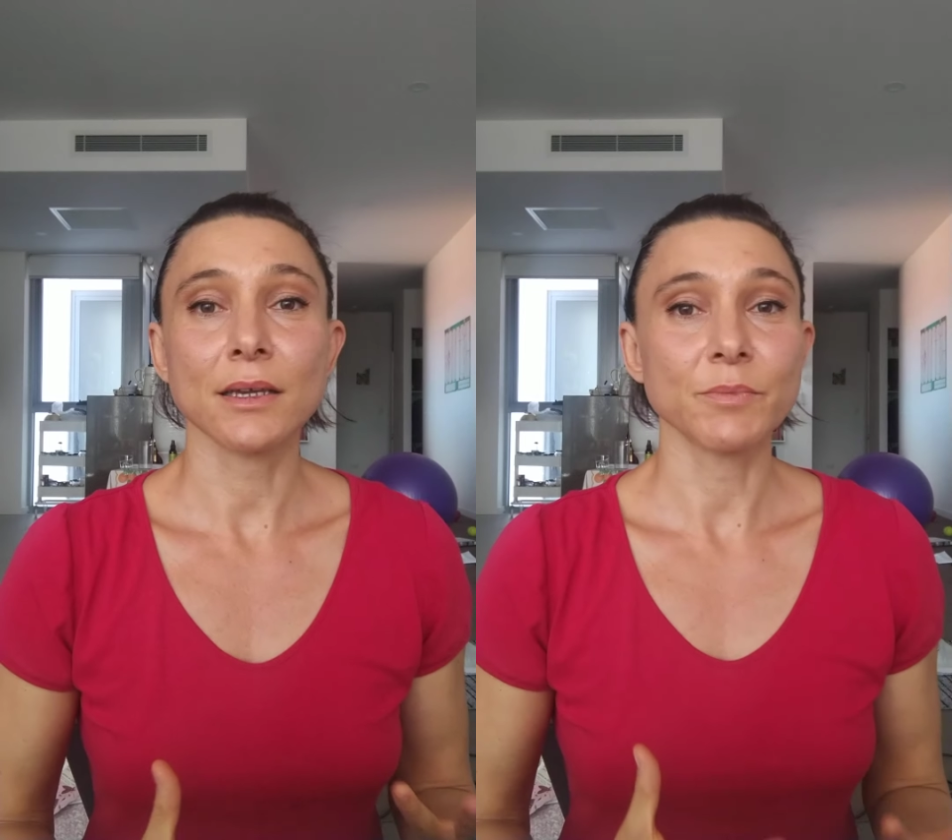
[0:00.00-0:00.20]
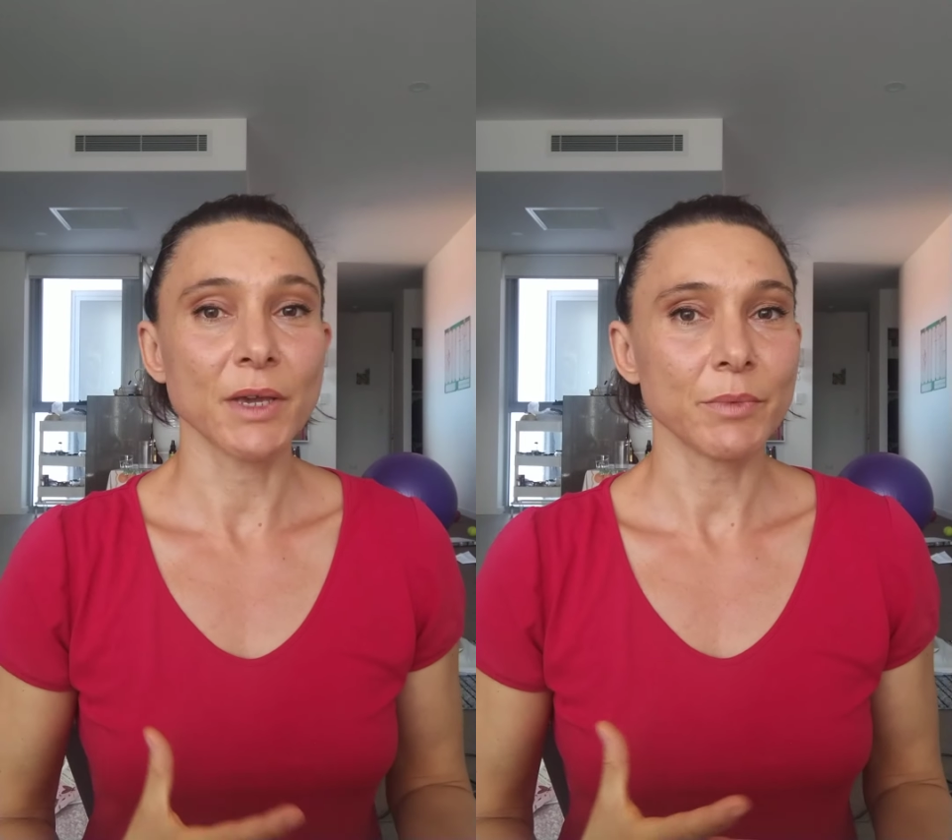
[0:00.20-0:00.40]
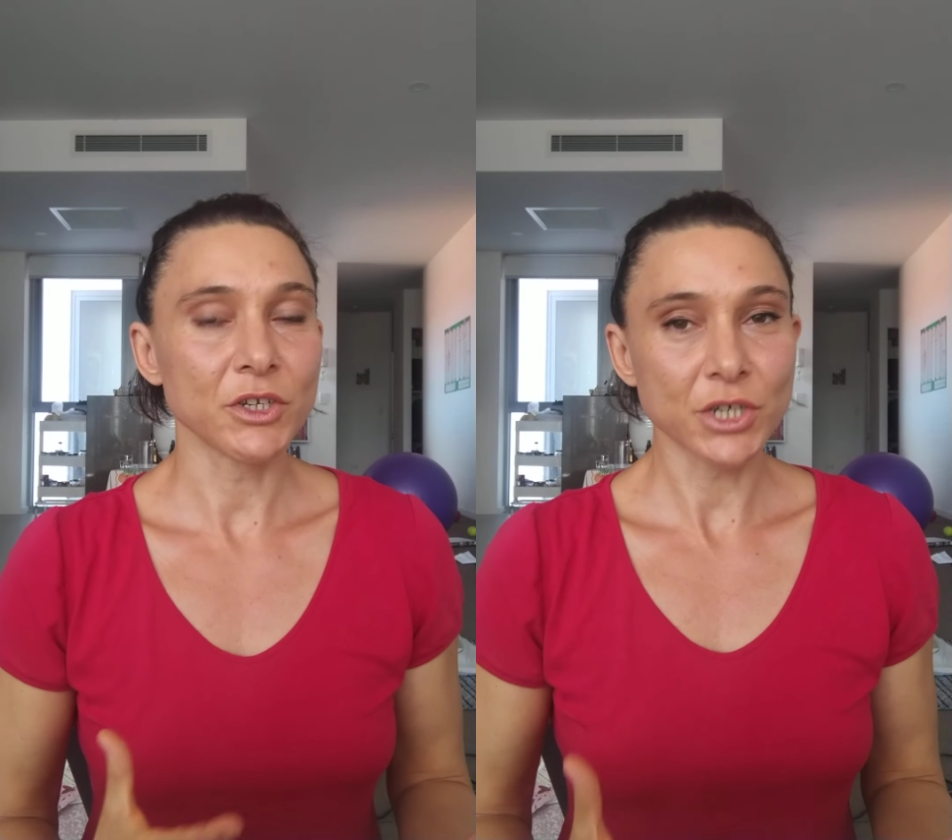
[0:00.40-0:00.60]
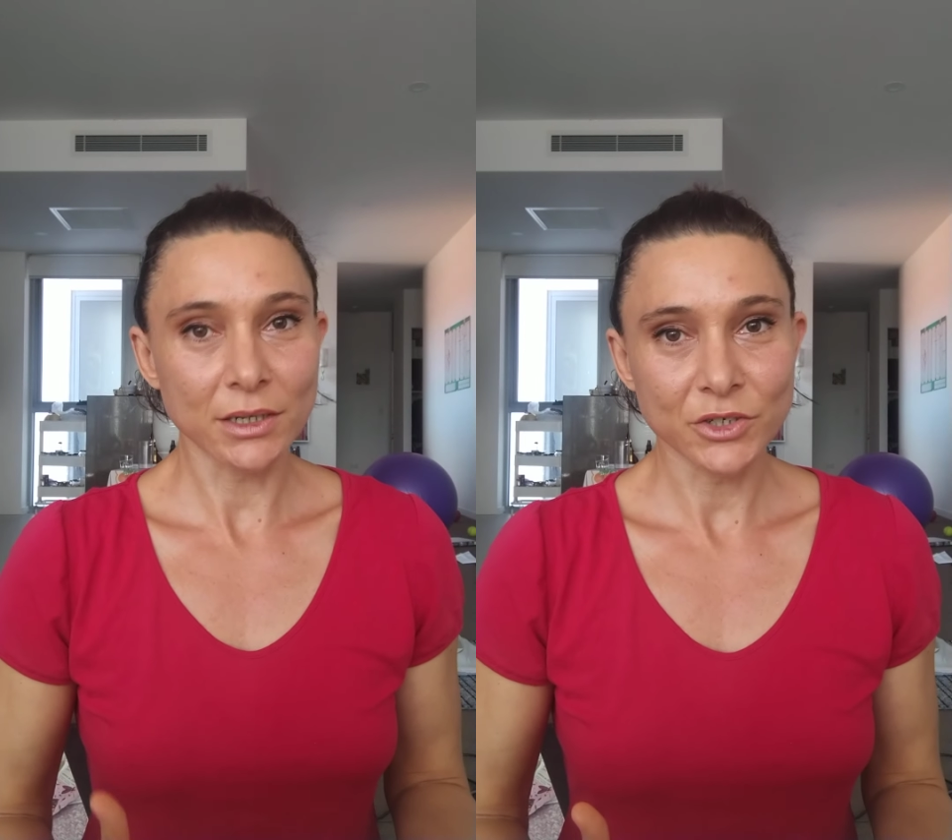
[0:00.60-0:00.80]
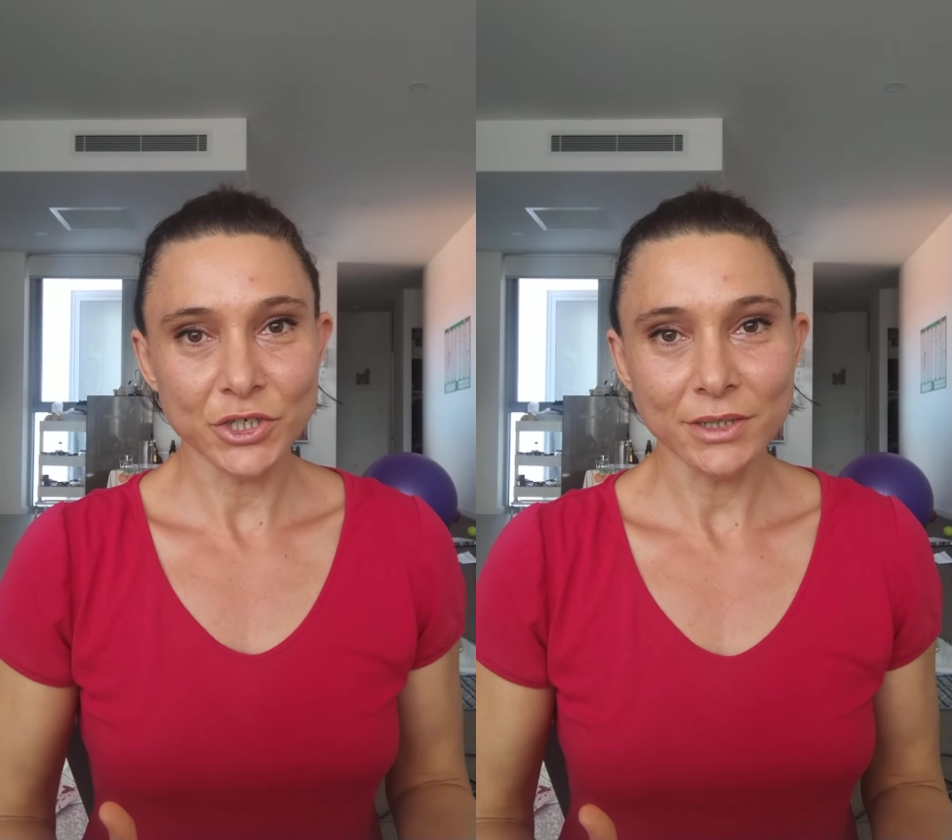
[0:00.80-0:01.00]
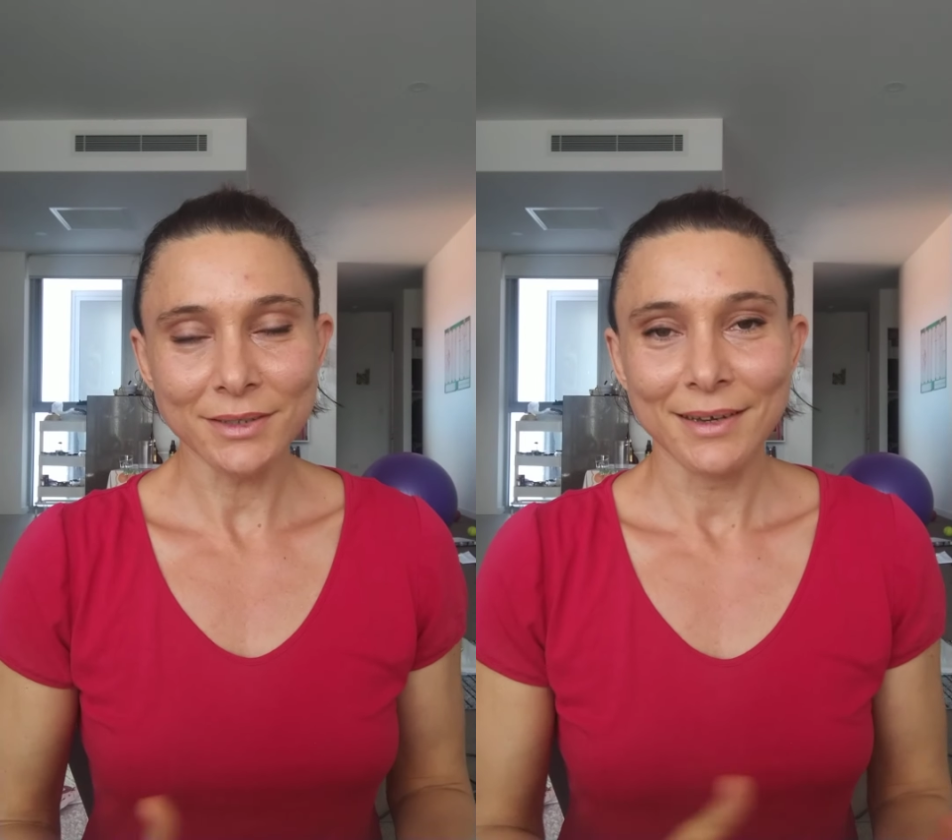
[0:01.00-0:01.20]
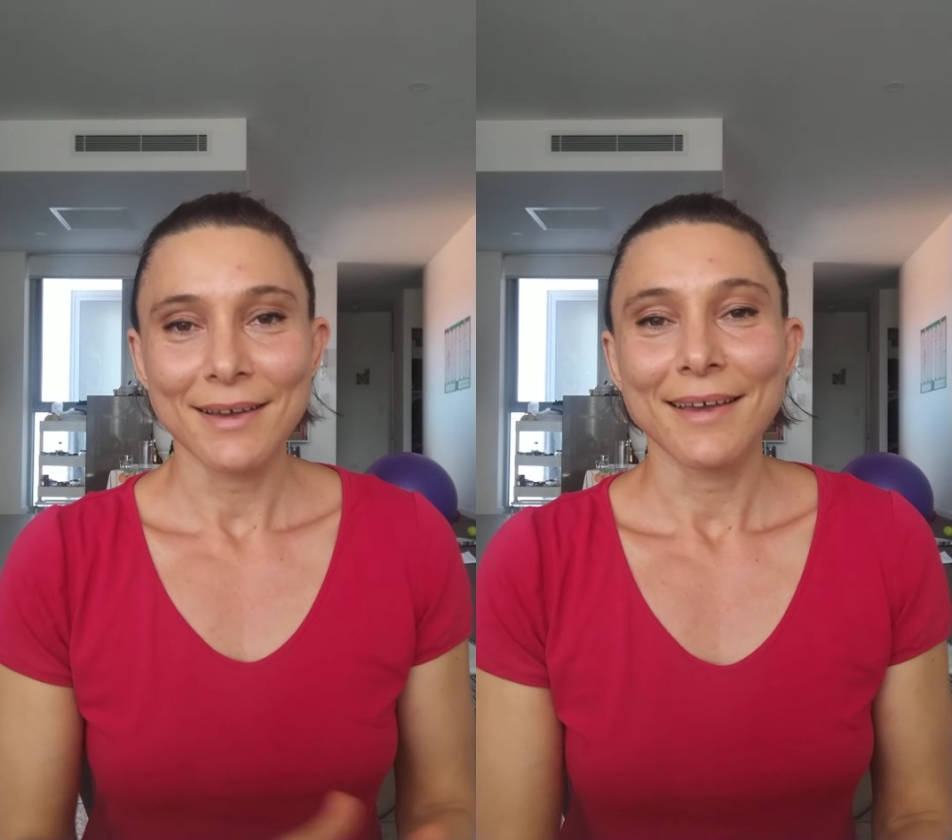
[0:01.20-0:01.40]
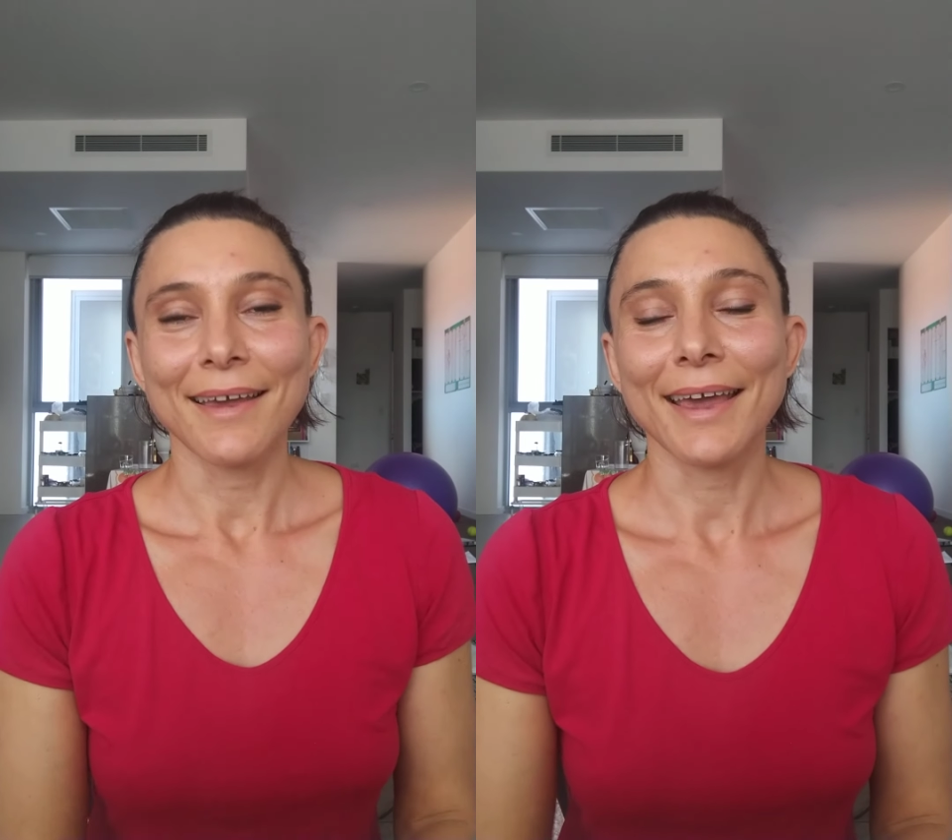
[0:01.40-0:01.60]
it may be challenging,
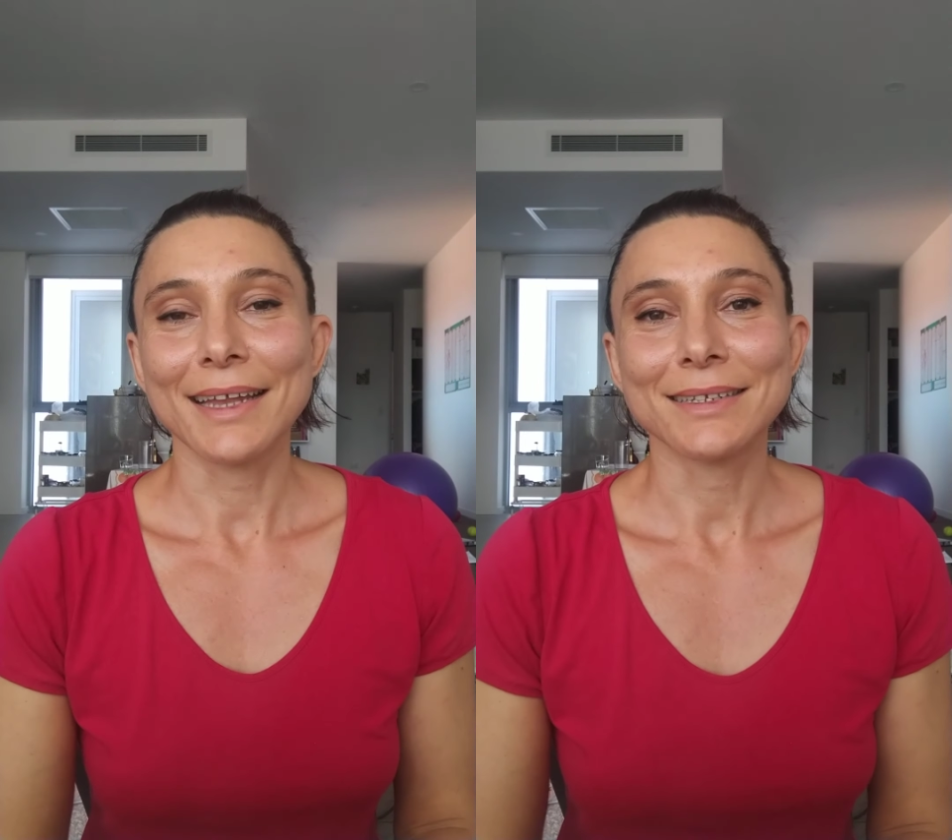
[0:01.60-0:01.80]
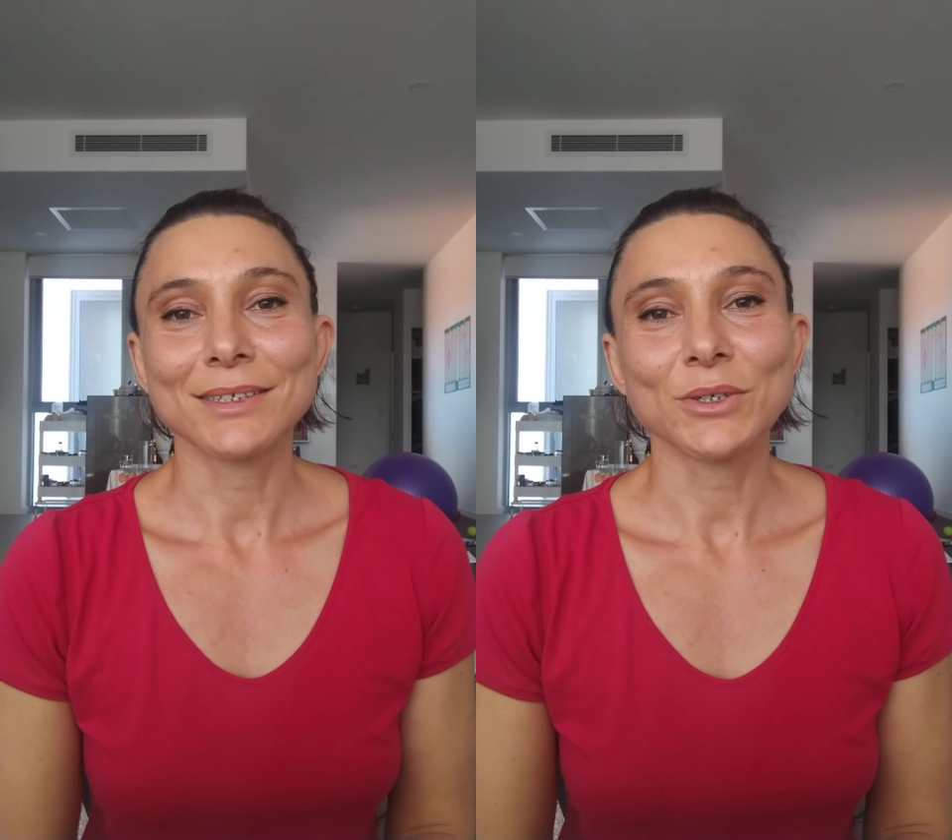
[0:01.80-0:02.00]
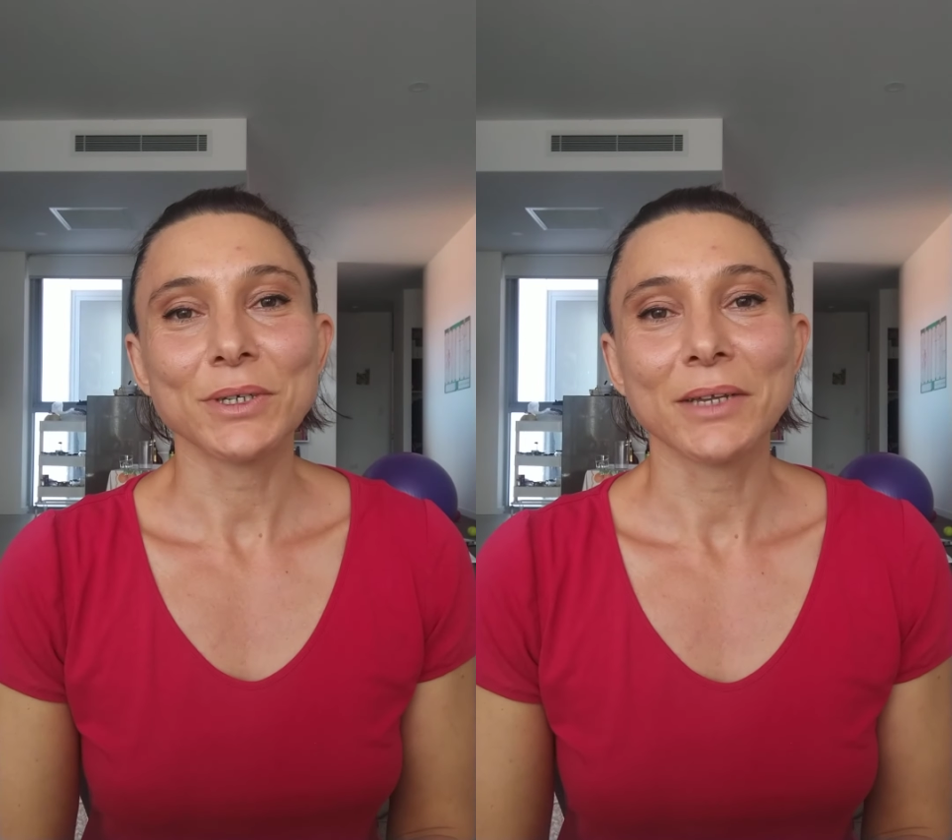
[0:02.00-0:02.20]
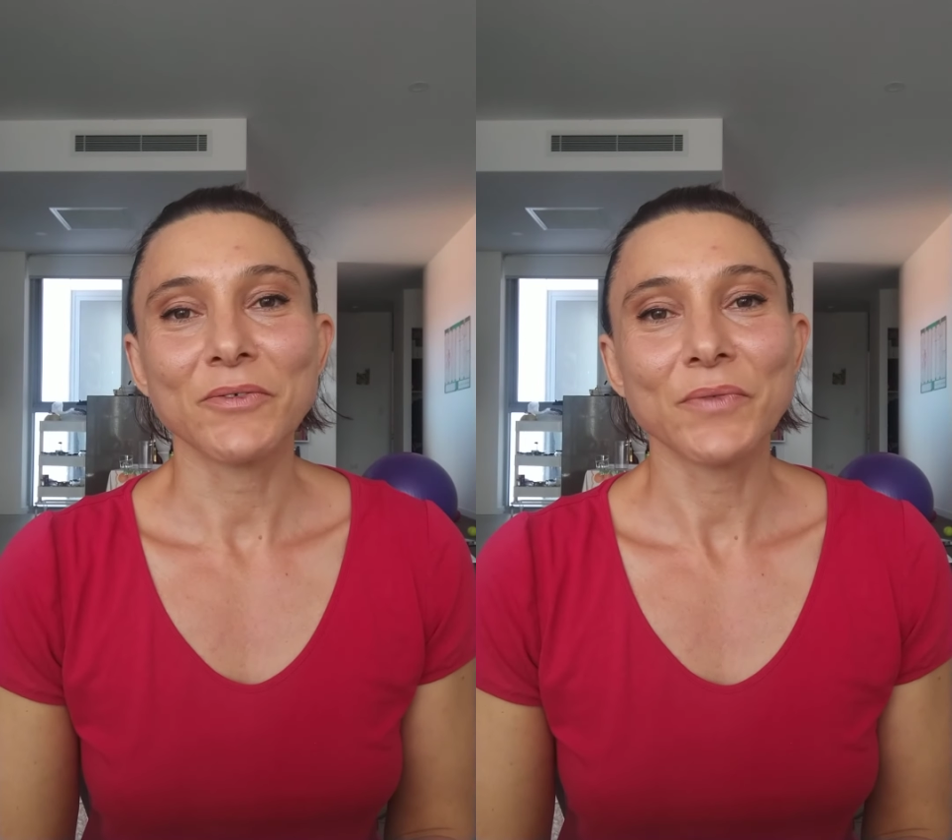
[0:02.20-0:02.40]
and you can